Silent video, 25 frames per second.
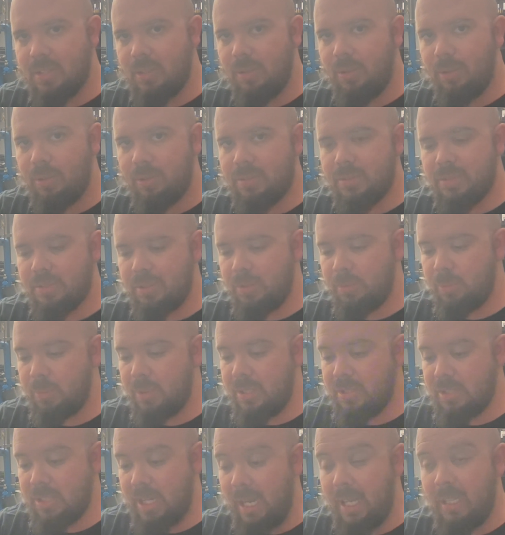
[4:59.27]
holster,
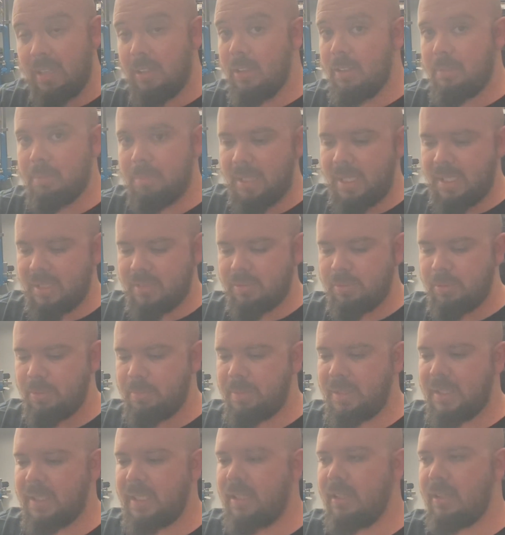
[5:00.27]
which I love Black
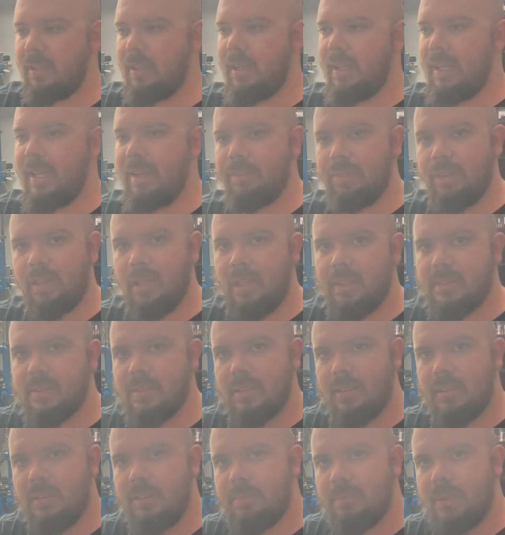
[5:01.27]
Scorpion gear. I have lots
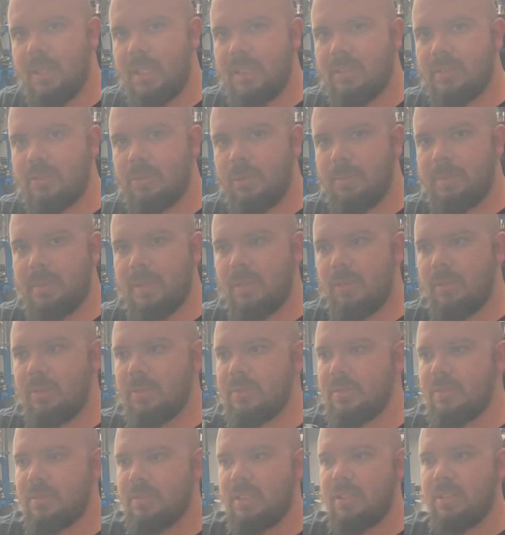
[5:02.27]
of Black Scorpion
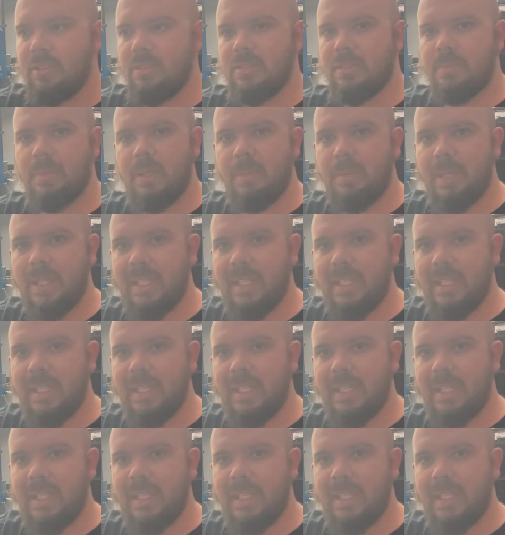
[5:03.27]
holsters. I use them on my